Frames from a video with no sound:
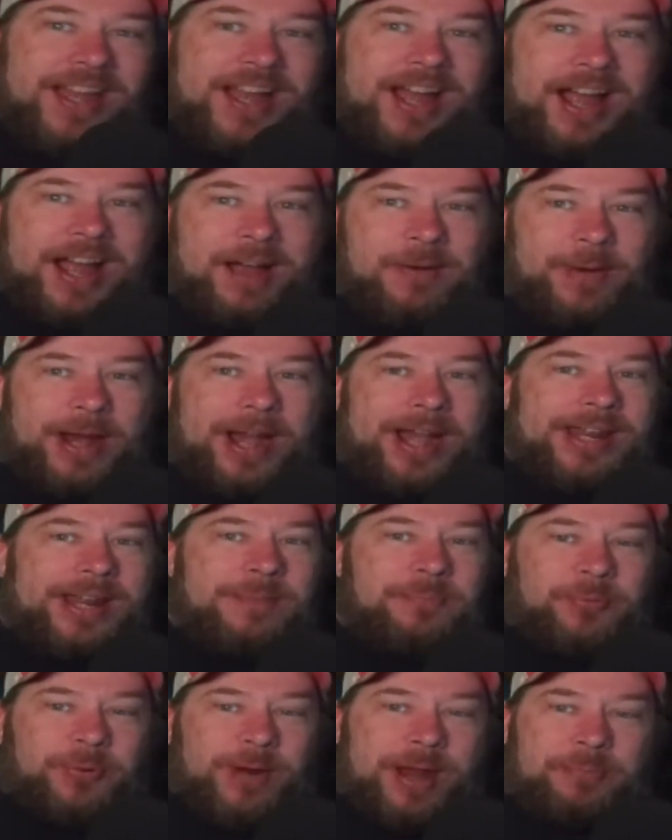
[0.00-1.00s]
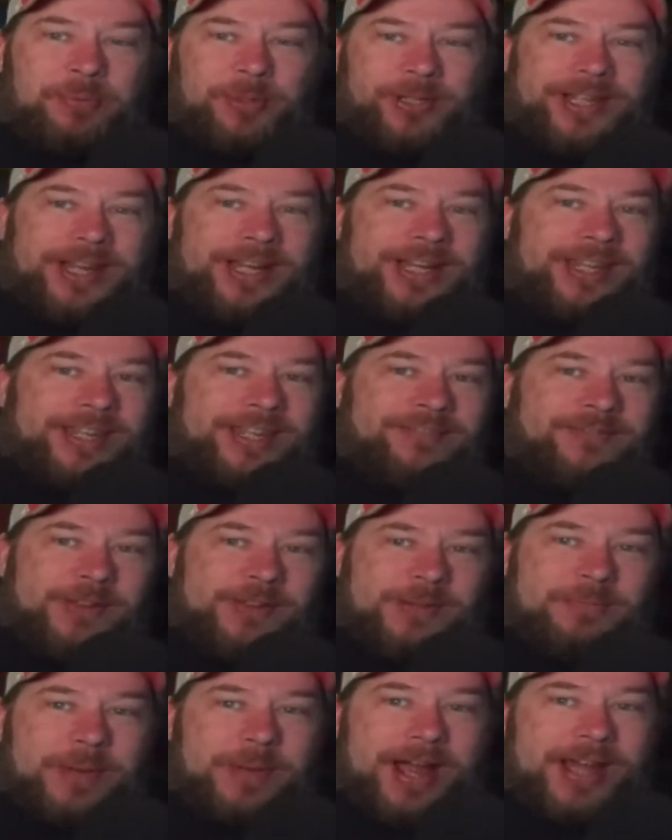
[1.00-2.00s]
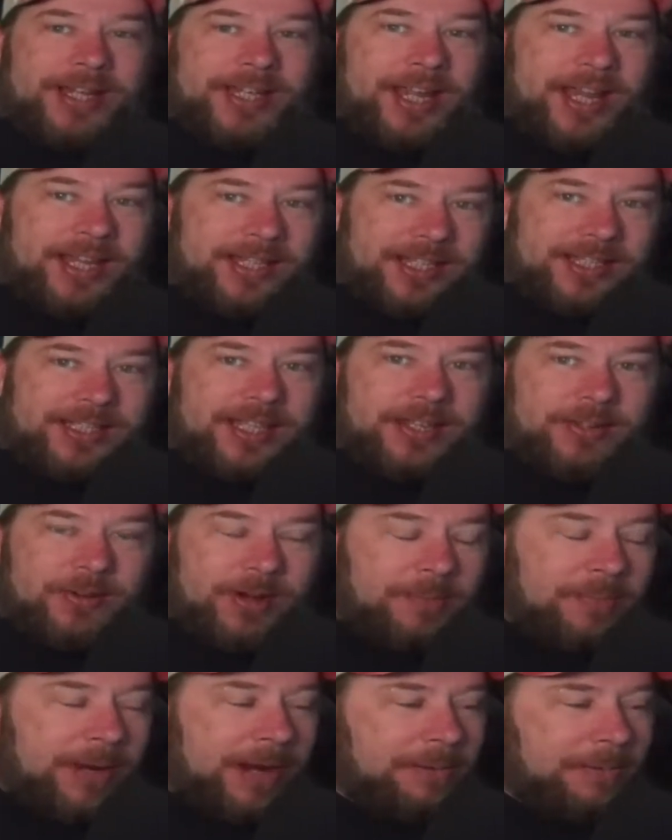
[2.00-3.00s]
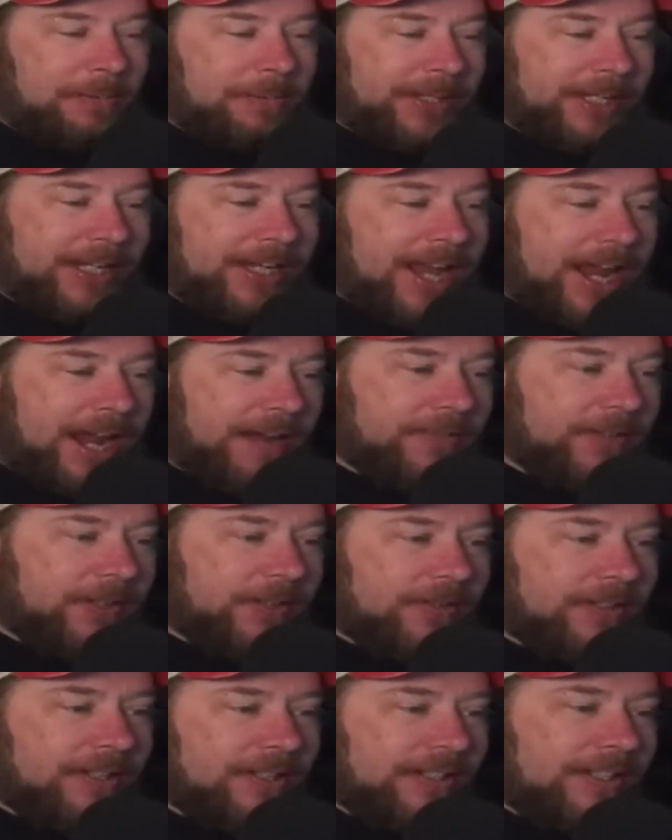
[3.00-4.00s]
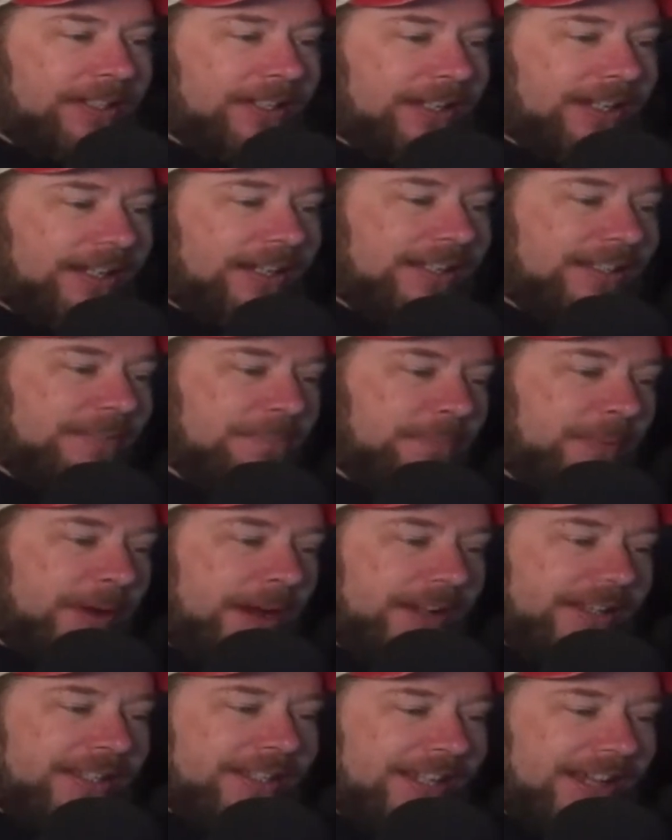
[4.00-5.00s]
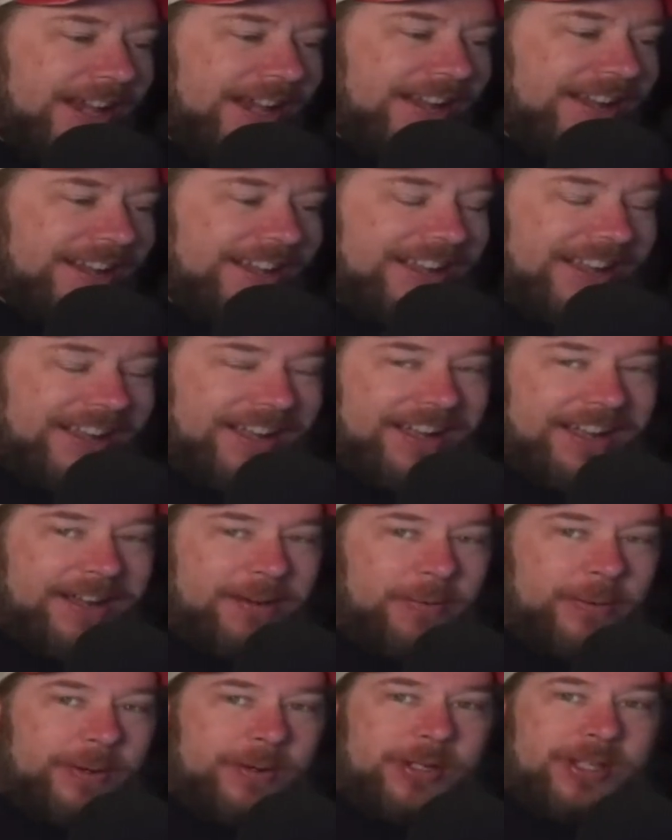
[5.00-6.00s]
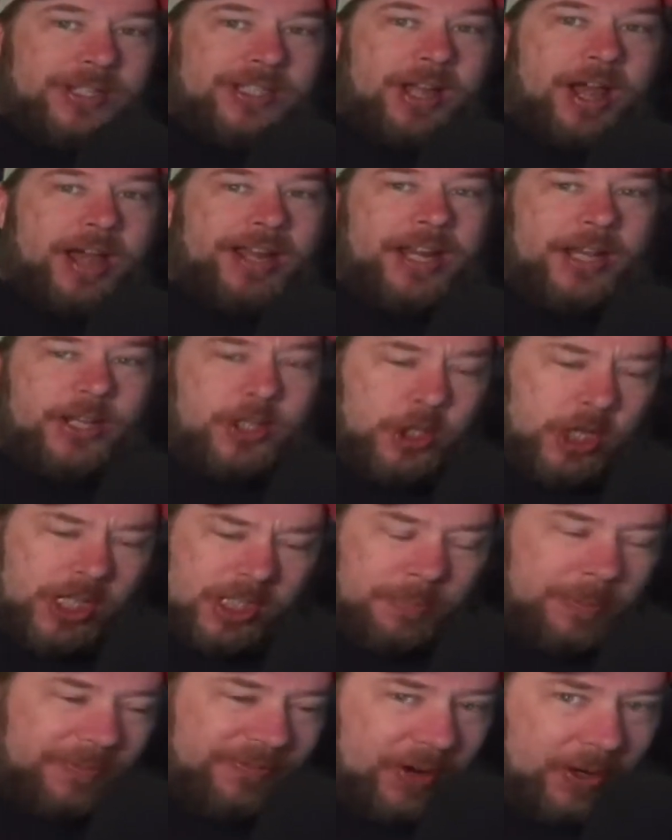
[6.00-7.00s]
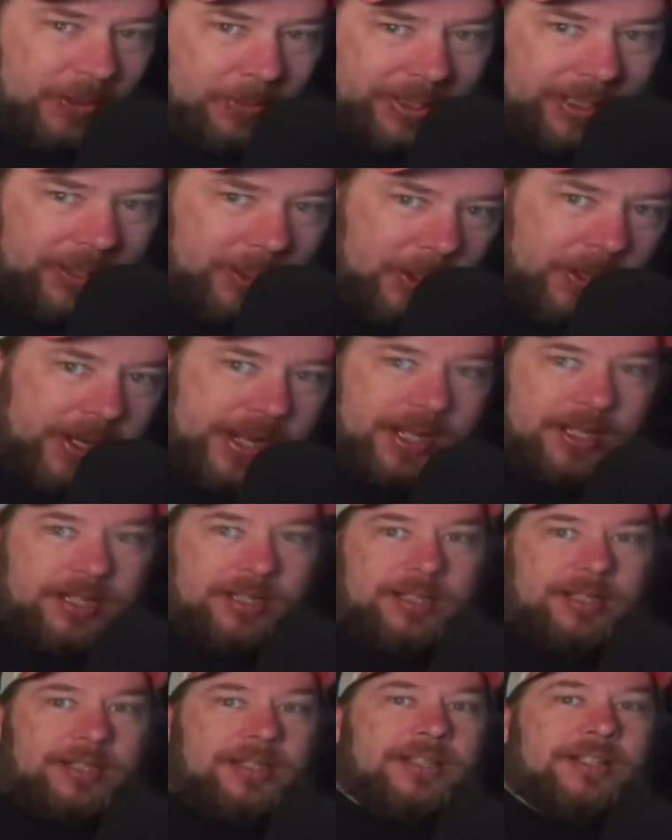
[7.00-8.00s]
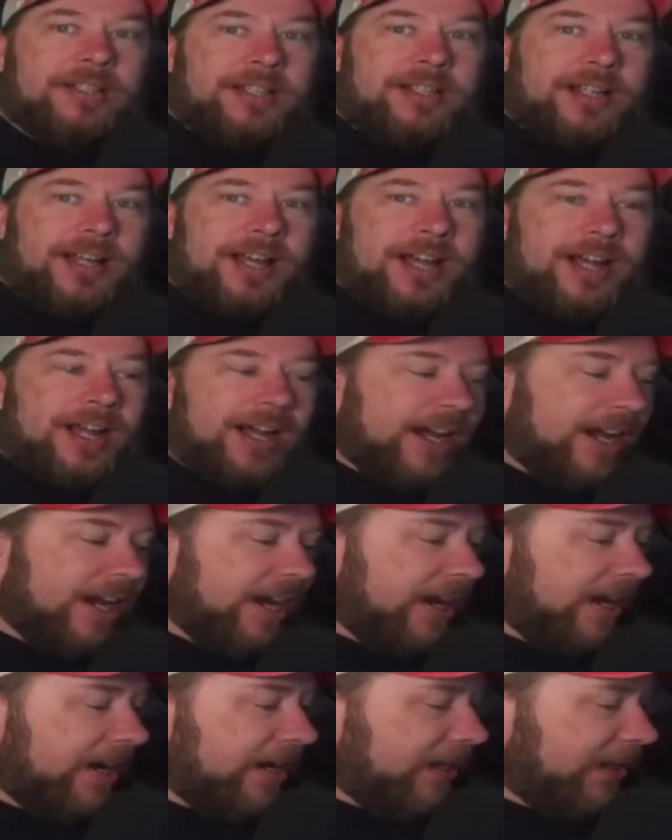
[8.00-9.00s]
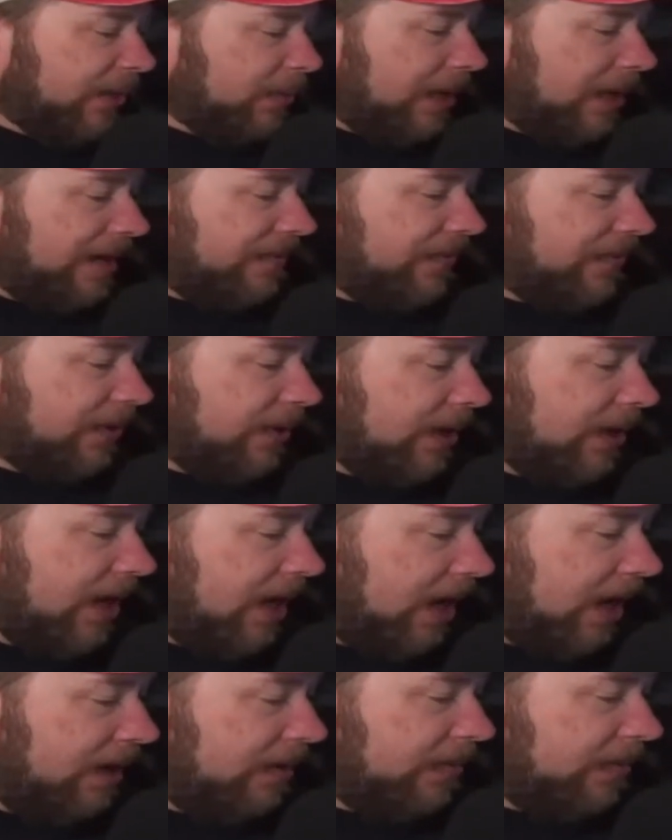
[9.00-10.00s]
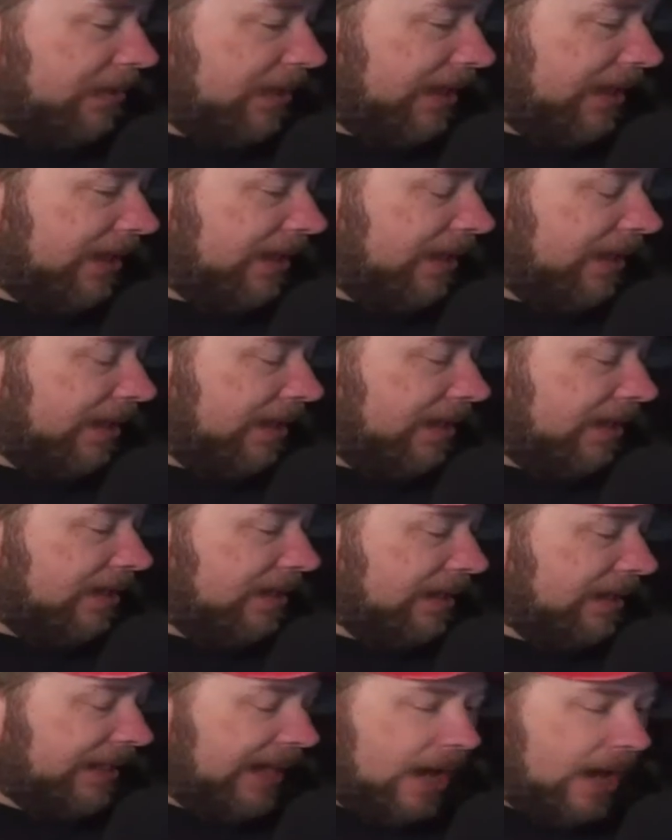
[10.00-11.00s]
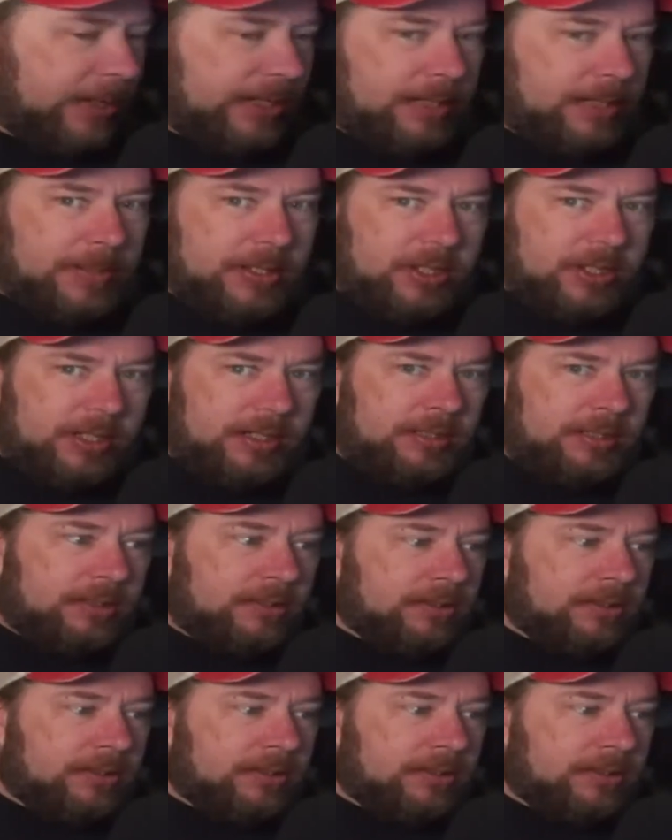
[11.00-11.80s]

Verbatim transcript: Uh, well, I didn't prep really anything for this podcast because I knew I probably didn't have to. Uh, yeah, but uh, uh, we were just talking just before recording uh, you ran for uh, was it the county commission?